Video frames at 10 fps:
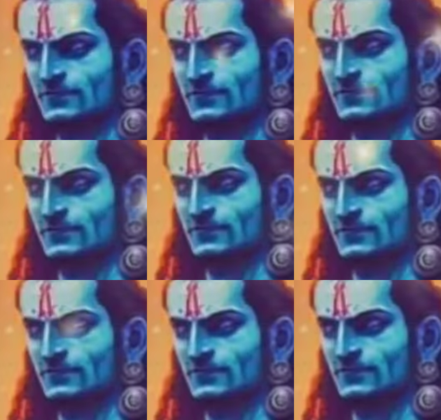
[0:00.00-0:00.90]

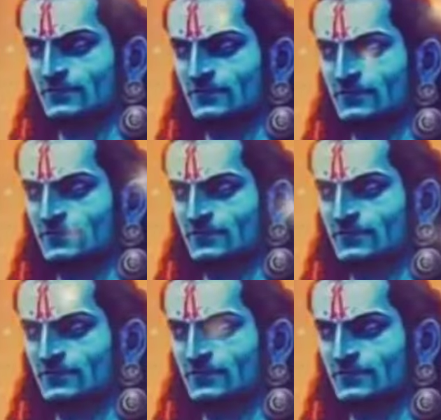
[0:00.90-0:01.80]

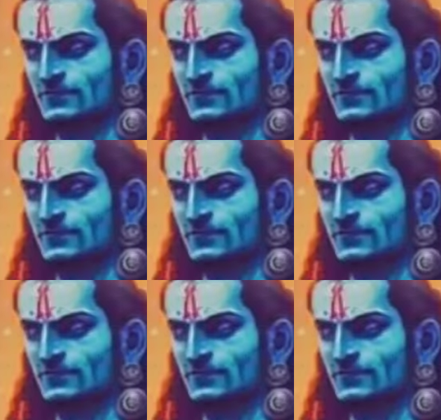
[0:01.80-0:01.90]
No one is speaking in this clip.